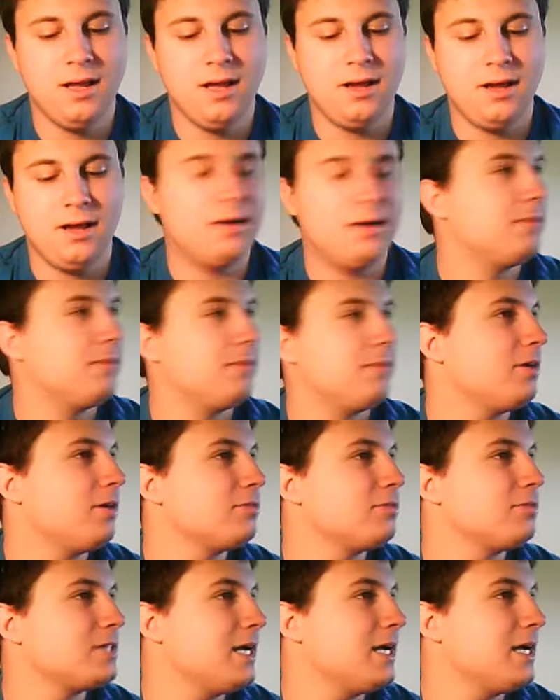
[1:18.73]
Um,
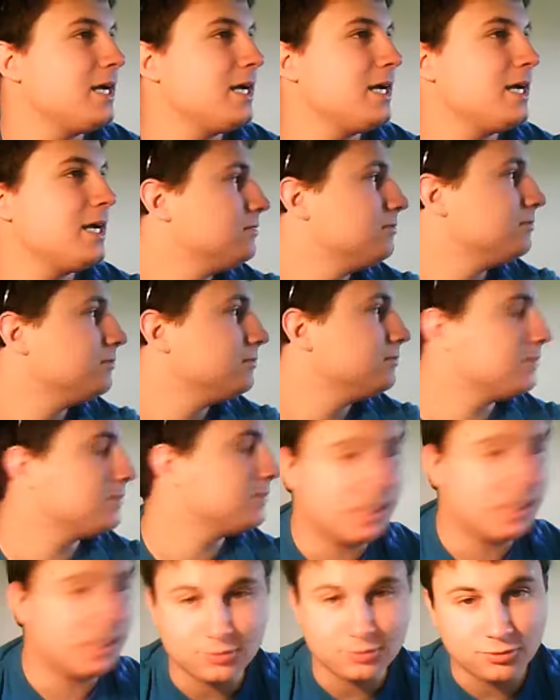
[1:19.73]
outside,
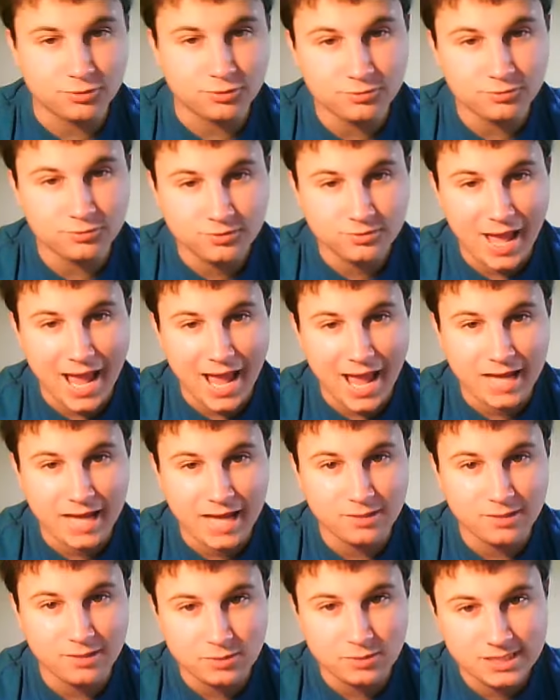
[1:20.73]
I drove, and
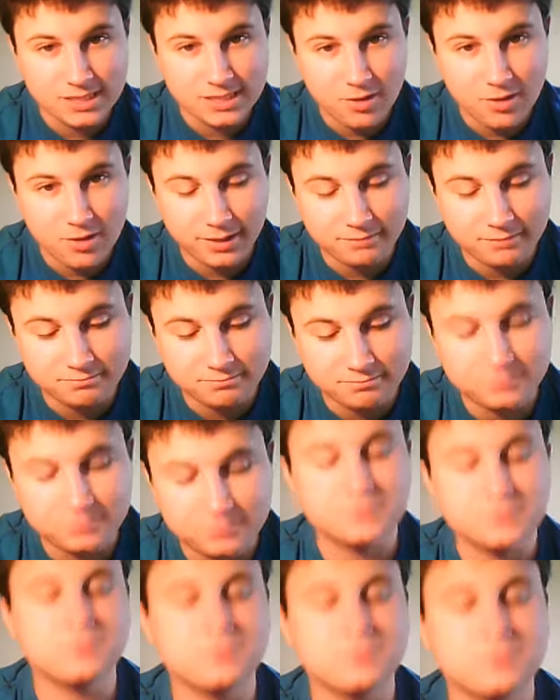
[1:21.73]
it was snowing,
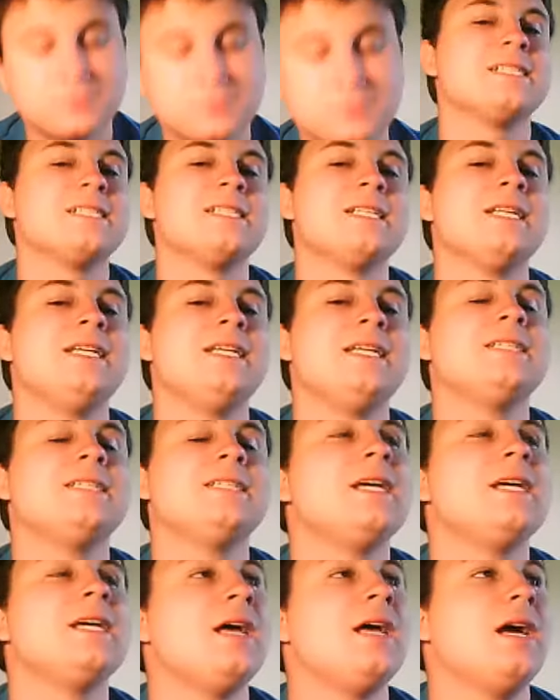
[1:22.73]
more like sleet
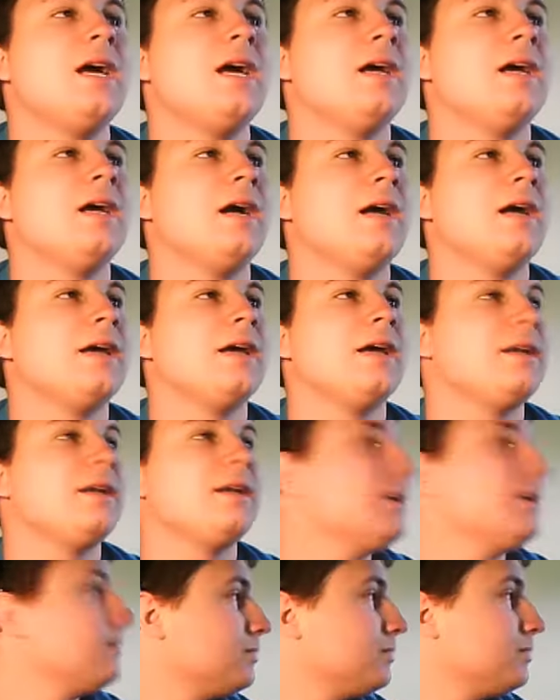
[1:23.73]
and
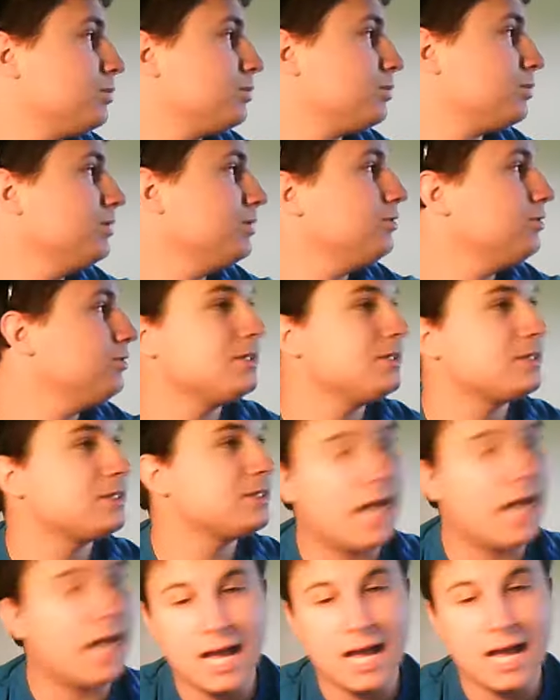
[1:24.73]
it's a blue
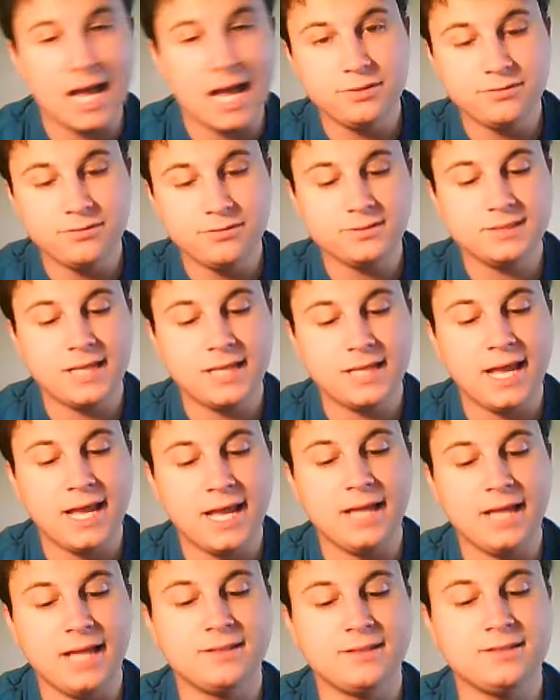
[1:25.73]
sky, beautiful day,
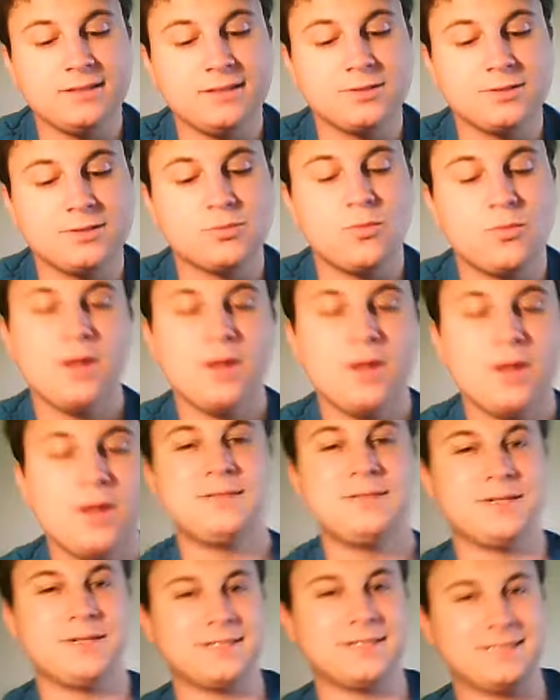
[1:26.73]
and then there's one
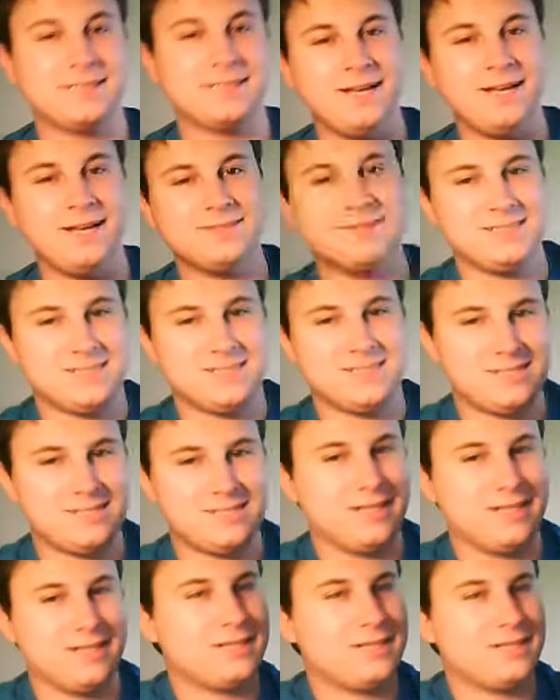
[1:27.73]
dark cloud that's
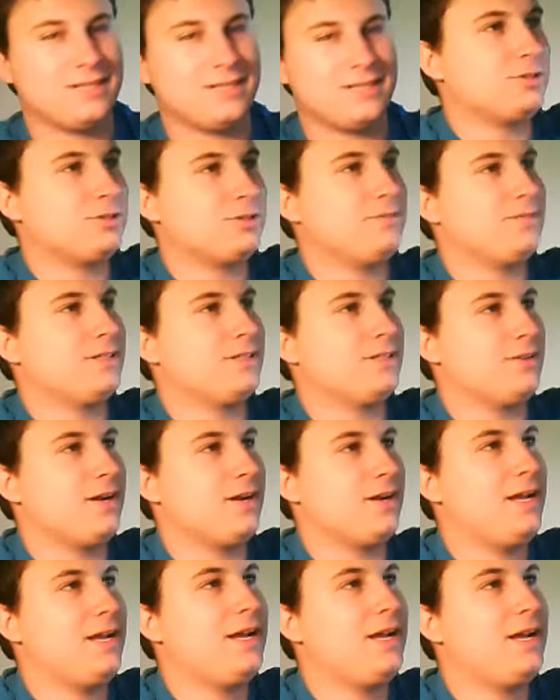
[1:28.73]
like drifting,
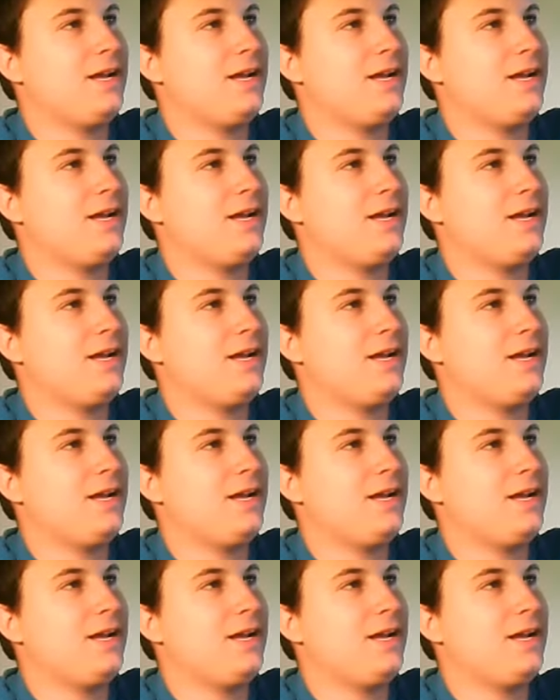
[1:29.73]
right?